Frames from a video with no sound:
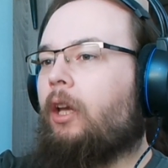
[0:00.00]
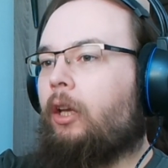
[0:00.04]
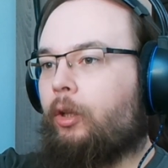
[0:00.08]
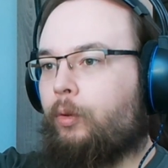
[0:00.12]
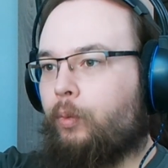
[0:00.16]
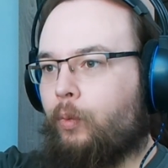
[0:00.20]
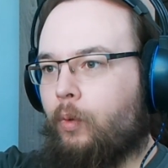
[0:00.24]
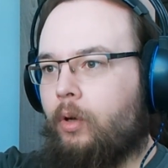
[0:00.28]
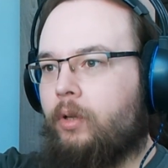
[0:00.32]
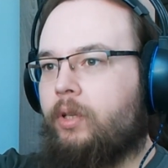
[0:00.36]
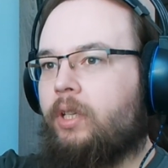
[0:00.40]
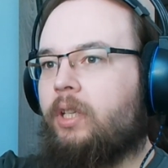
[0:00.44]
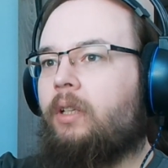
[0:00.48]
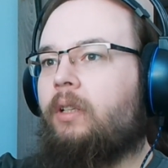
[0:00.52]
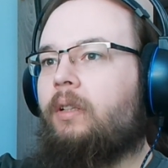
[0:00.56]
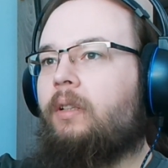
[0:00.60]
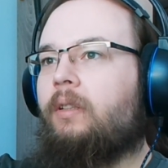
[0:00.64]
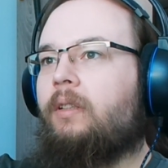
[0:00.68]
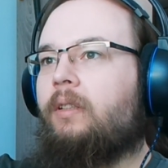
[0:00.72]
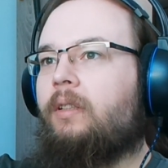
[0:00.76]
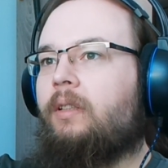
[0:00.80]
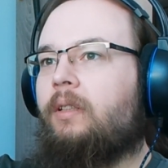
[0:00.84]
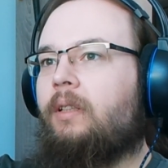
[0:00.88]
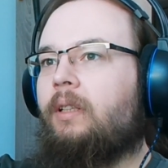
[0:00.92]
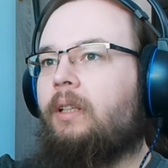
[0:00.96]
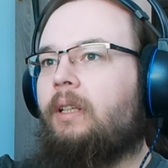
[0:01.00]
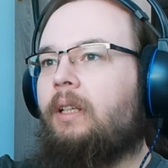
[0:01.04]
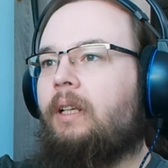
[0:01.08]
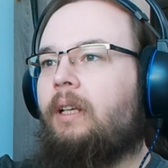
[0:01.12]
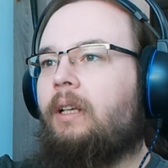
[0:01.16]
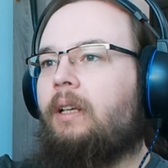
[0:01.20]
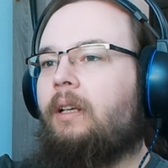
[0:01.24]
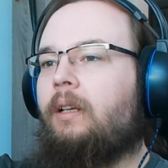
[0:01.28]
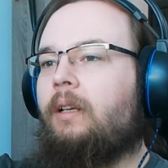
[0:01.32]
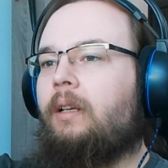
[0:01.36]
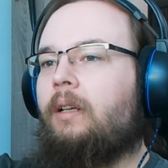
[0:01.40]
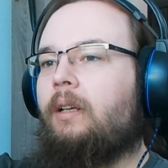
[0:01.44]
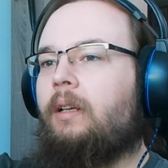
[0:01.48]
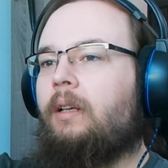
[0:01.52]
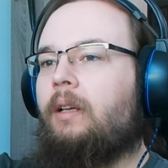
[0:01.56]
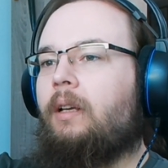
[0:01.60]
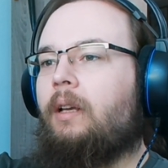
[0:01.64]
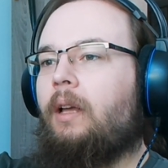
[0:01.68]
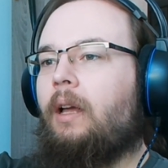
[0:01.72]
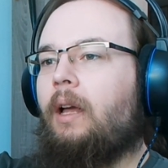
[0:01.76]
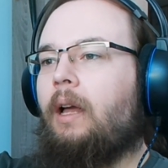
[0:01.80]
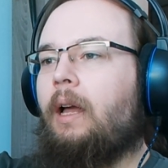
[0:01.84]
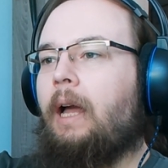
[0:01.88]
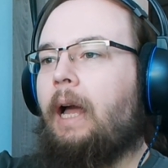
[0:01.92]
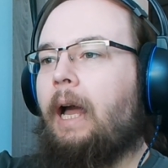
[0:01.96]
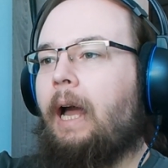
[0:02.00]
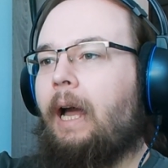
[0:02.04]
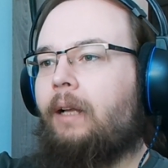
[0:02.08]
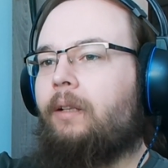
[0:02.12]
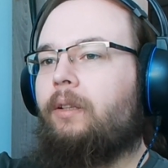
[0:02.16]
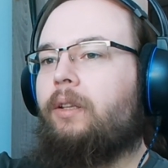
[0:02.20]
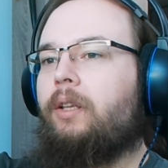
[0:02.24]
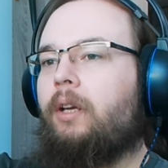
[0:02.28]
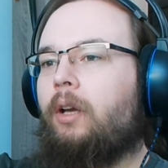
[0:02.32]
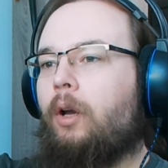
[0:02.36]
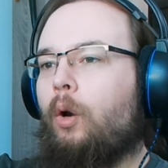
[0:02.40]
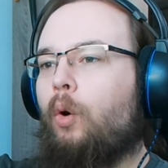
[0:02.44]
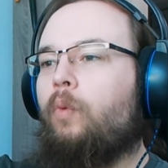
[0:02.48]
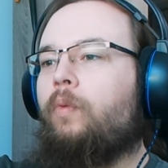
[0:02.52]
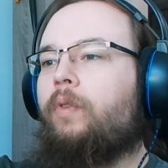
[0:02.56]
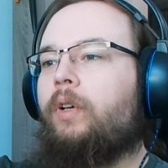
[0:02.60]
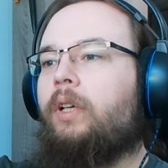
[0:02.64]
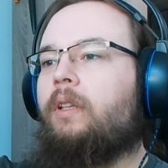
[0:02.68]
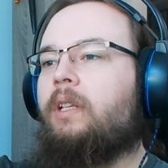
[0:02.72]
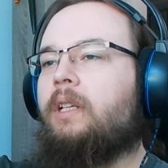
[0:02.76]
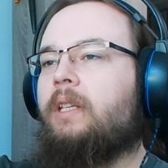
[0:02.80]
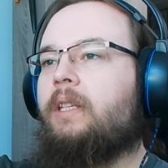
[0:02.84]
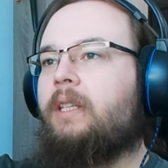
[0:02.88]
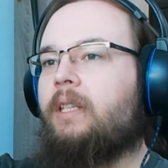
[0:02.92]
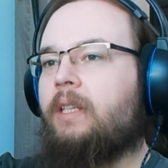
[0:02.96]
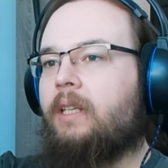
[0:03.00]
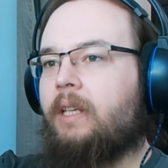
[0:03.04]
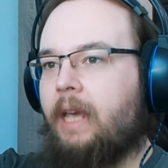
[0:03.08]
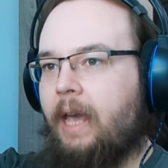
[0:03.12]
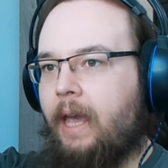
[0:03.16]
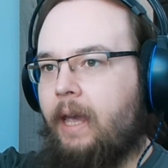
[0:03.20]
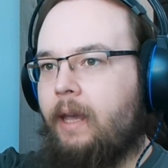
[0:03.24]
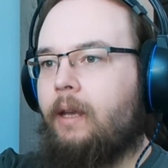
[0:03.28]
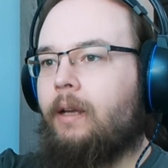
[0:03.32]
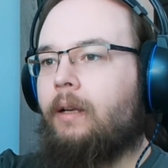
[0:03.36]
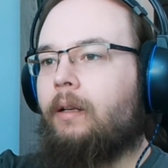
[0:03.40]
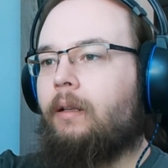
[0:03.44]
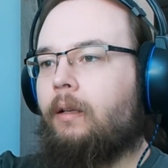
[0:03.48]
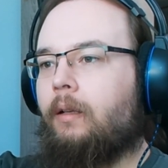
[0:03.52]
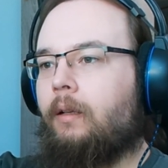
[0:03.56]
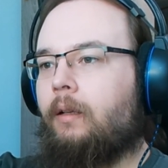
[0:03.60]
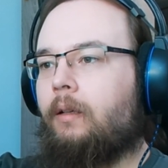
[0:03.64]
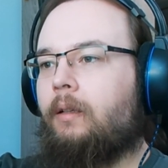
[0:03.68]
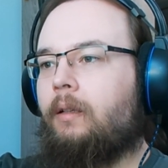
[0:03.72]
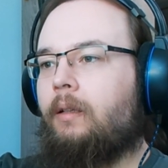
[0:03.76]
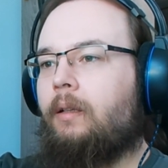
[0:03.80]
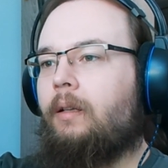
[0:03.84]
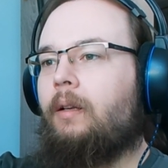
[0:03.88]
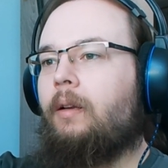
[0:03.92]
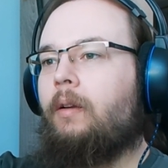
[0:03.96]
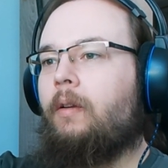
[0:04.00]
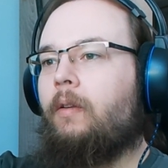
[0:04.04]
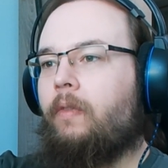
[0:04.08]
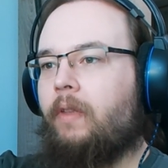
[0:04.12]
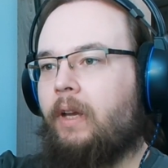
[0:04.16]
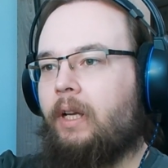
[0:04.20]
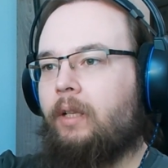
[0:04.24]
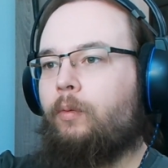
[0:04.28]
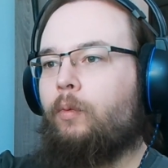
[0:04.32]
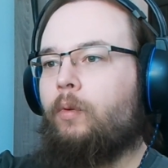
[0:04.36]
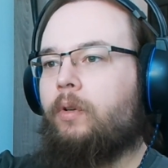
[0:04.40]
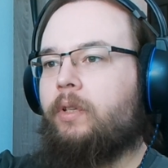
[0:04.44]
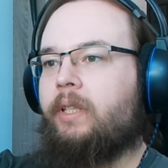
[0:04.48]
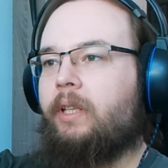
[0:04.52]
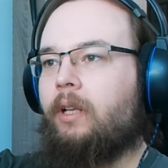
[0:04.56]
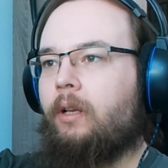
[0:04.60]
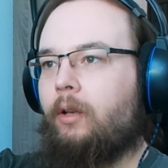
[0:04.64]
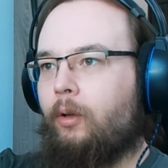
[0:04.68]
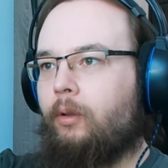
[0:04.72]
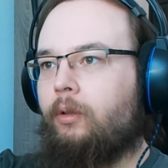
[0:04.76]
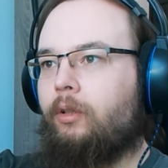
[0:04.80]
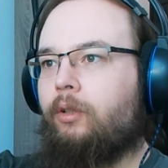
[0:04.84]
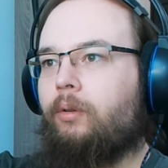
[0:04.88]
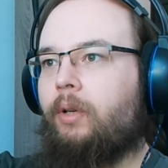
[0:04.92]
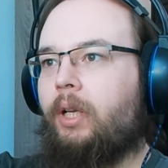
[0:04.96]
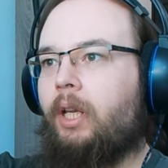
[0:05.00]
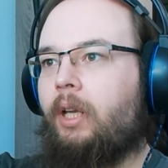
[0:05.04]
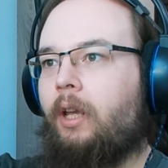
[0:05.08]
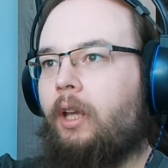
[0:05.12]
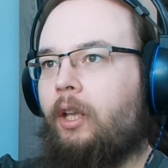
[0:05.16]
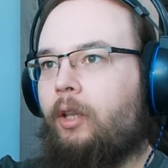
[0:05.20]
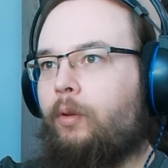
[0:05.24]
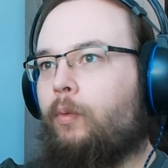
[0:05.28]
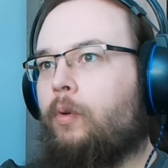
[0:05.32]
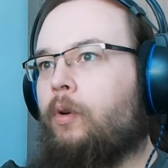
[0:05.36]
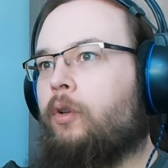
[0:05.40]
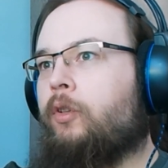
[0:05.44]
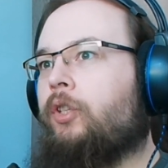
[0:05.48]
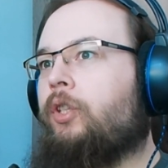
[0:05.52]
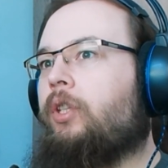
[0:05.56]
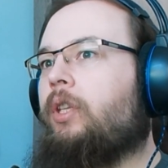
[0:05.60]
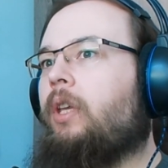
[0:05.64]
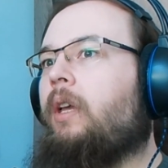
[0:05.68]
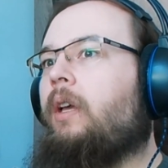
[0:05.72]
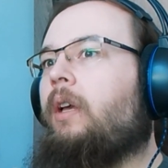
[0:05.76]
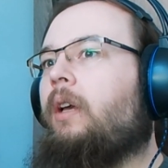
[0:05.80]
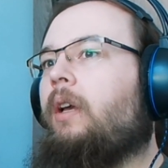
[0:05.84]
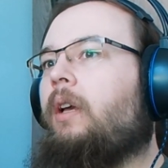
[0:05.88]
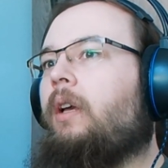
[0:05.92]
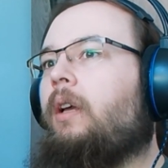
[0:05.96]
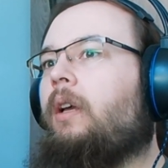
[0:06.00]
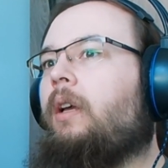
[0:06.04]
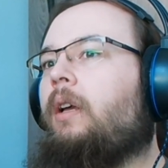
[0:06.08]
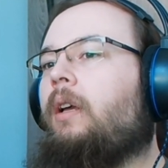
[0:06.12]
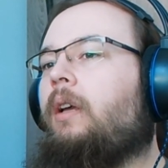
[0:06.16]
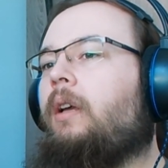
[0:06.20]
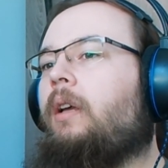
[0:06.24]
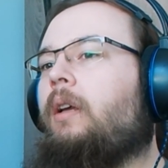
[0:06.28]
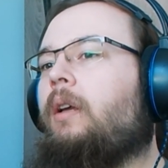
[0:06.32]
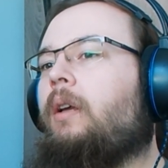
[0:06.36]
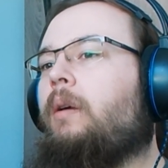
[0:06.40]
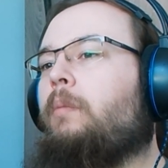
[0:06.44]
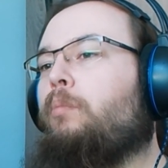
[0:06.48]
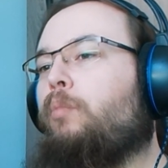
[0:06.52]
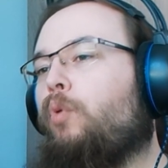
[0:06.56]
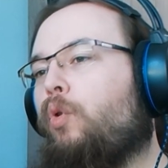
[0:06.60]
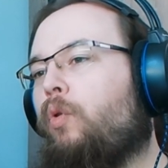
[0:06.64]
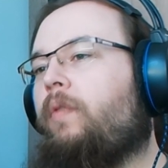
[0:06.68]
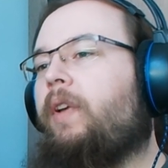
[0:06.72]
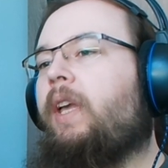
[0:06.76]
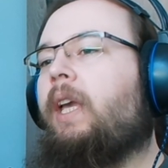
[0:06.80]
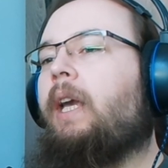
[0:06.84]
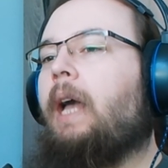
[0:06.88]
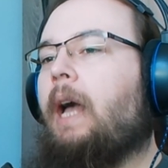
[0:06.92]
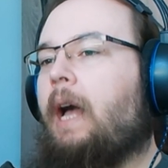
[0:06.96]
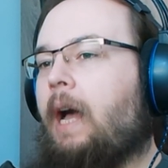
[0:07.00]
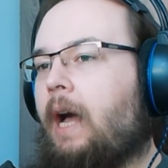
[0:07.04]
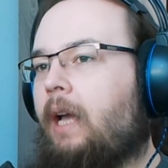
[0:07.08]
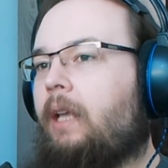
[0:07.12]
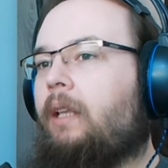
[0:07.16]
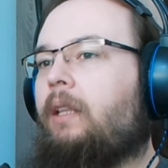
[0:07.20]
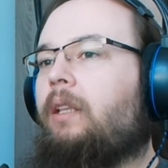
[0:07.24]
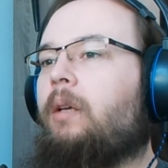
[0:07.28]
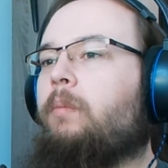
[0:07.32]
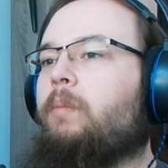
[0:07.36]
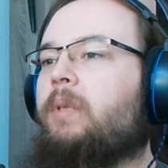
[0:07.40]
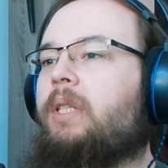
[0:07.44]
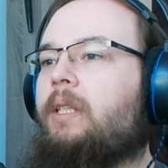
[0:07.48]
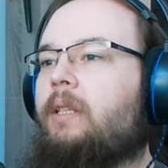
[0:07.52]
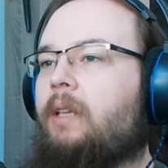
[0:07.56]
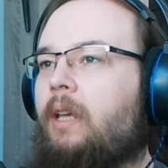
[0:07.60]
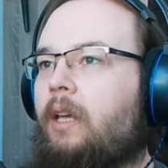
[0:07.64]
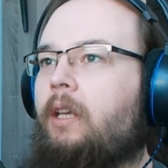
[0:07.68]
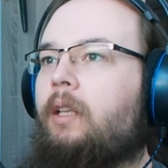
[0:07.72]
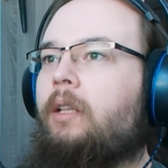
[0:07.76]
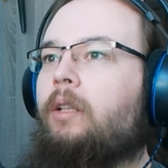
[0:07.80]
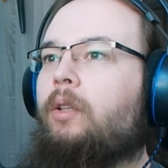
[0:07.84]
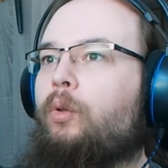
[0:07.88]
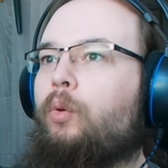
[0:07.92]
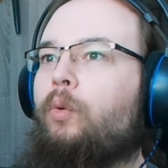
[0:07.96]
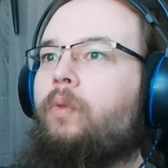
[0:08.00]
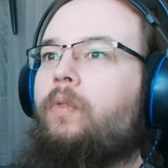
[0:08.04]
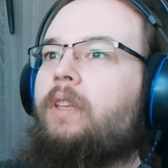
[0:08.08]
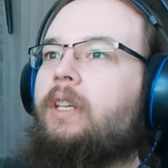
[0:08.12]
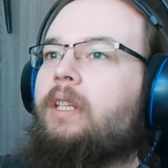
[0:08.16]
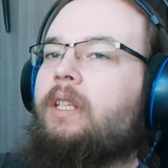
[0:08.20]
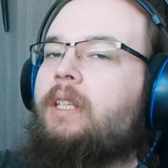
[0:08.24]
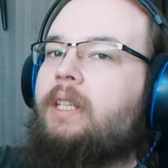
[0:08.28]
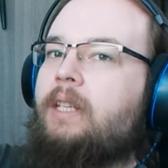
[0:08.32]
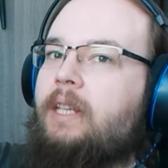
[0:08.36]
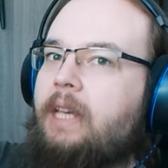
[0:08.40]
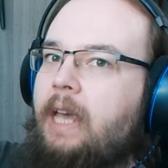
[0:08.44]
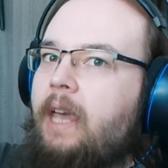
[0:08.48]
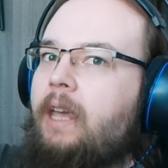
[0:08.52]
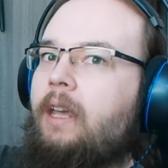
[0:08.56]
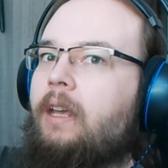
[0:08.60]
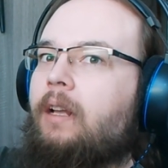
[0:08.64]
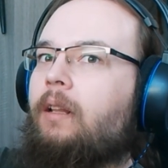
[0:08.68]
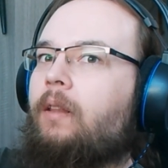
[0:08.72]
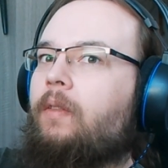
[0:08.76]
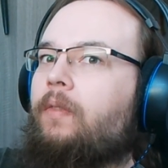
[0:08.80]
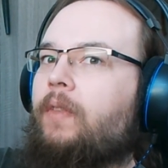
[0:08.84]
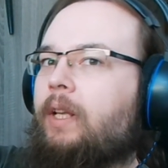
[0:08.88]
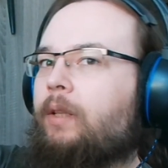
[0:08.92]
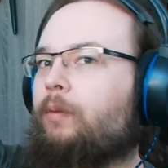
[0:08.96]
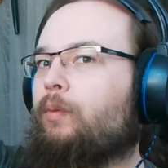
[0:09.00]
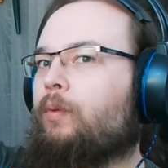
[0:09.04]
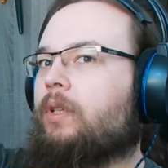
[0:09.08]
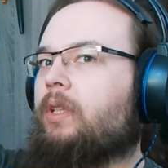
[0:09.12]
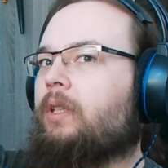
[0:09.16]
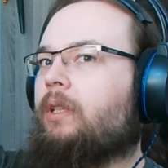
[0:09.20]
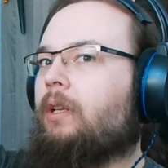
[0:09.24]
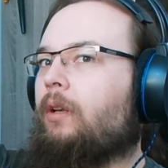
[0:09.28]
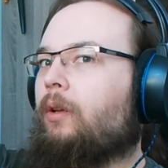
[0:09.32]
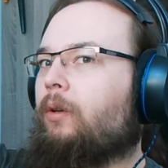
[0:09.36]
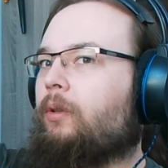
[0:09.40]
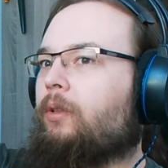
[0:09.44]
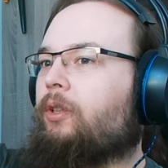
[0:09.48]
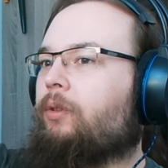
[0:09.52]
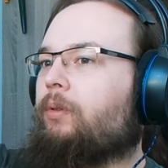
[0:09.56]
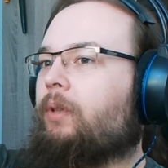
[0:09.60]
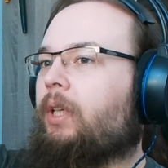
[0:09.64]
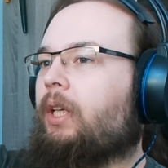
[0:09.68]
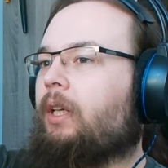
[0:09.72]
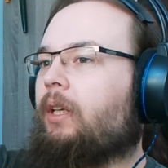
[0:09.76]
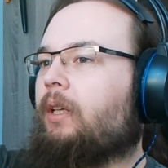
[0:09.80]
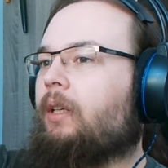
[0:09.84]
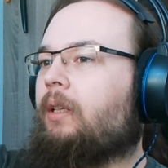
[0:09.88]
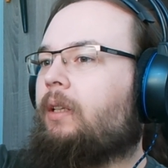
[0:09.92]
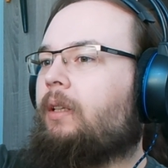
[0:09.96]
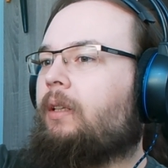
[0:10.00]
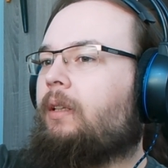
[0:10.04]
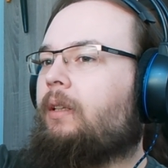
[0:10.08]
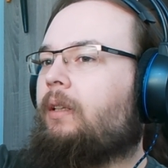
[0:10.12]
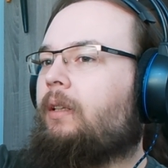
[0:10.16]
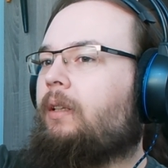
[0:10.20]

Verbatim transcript: It wasn't handing over the scale that was the laundering, it was moving items into the scale that was the laundering.